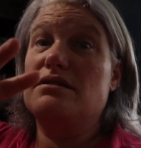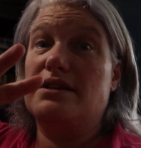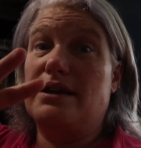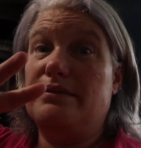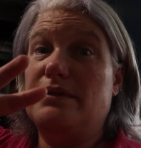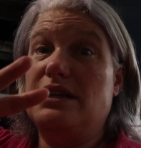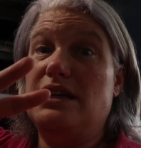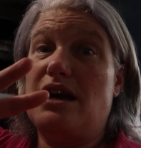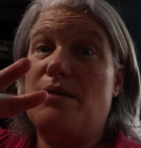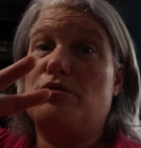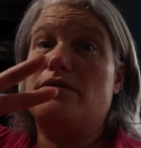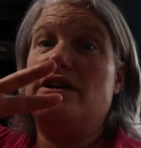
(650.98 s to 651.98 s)
get my knee
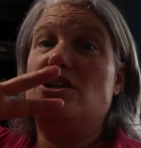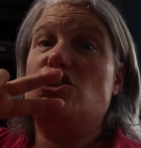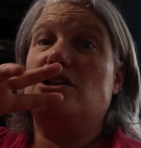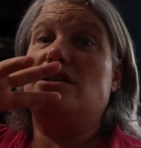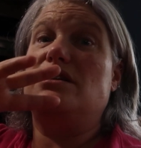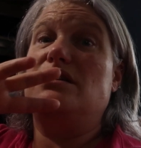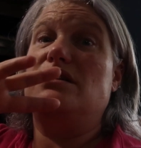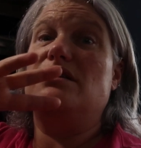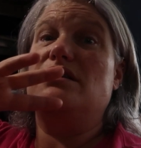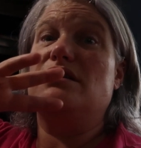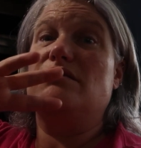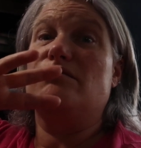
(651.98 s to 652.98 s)
operation,
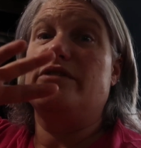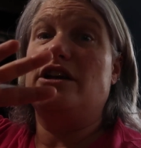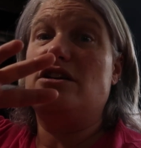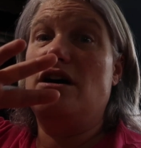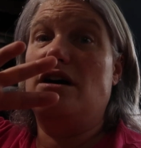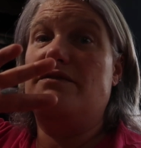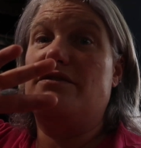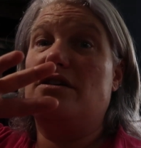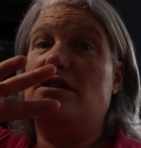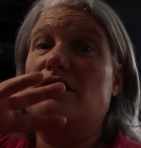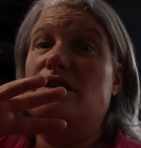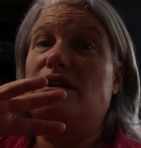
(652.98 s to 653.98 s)

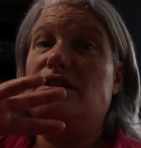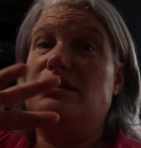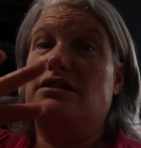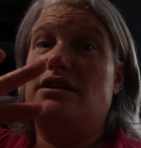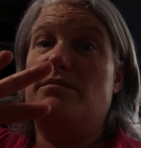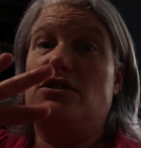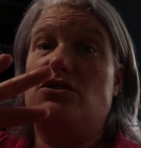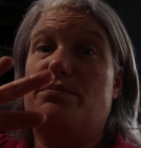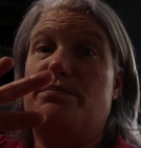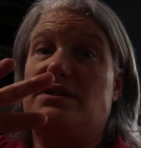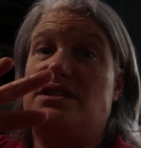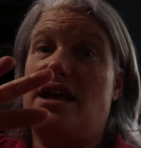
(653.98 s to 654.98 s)
recover until I'm
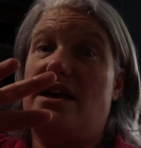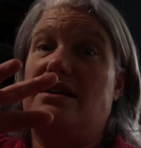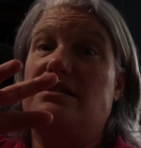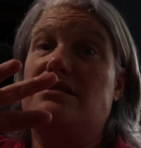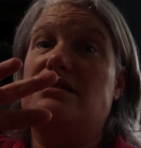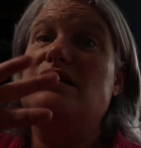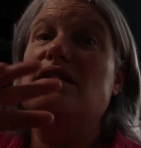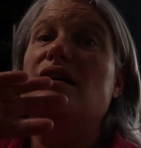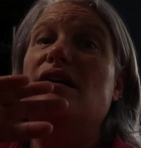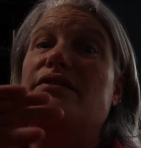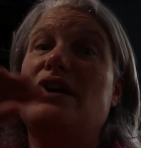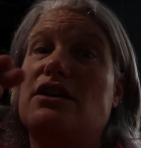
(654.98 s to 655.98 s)
100%,
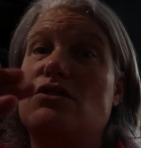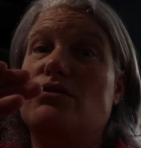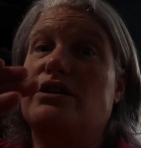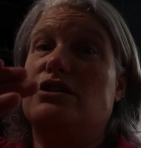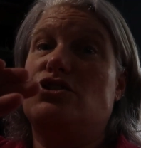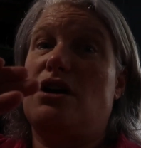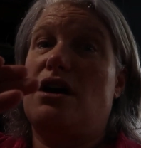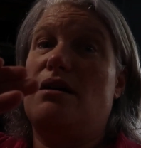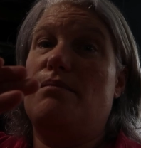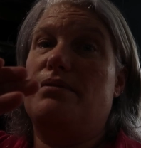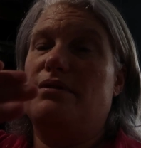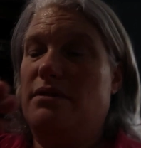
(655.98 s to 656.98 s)
then go get a
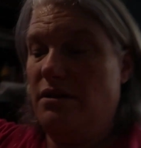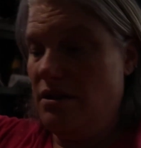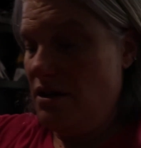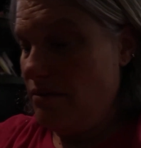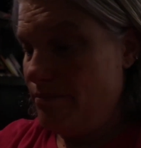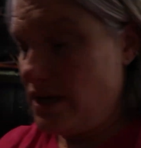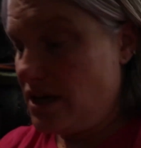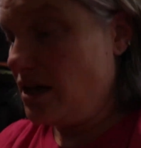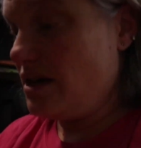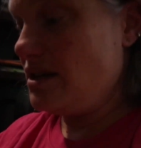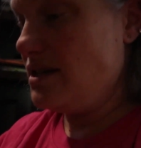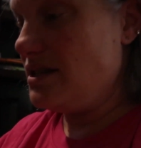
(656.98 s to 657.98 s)
job.
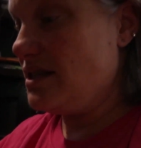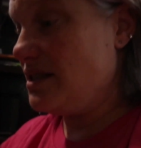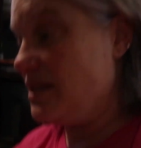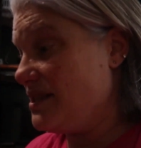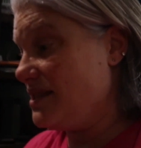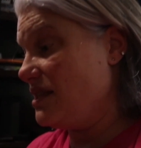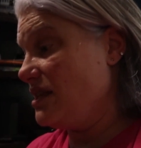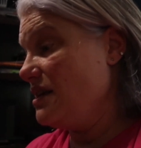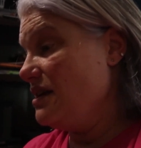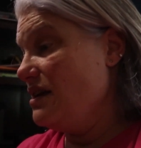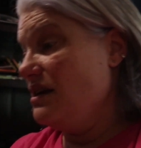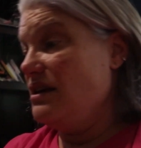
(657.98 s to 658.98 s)
Because,
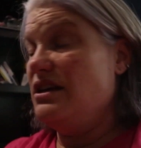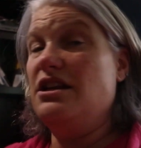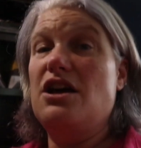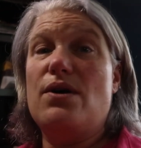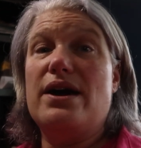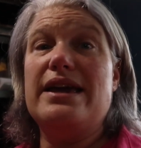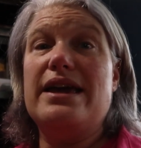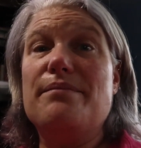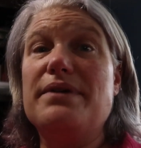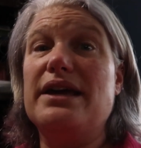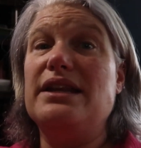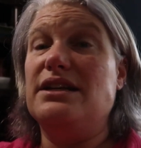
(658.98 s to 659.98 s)
you know, I
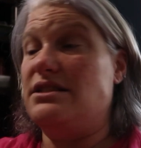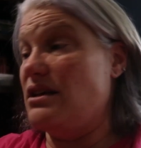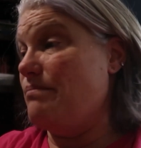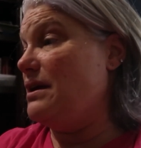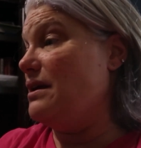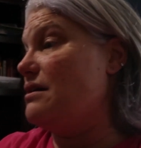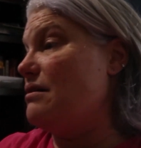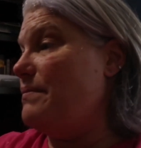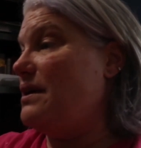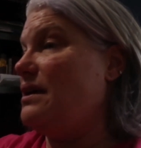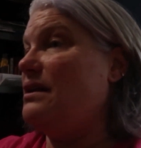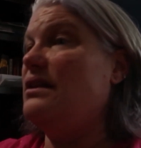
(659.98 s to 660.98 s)
am getting some income
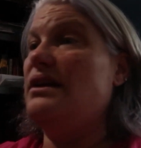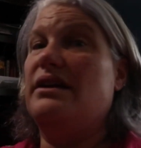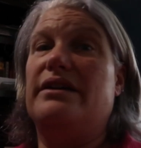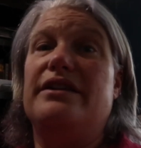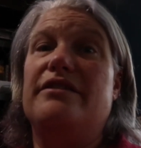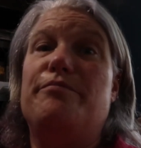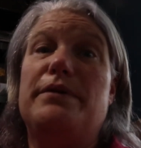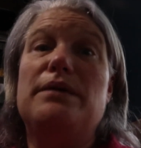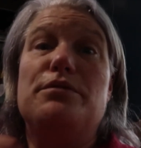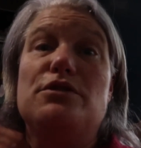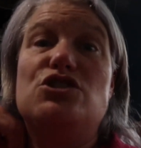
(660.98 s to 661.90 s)
in, and if people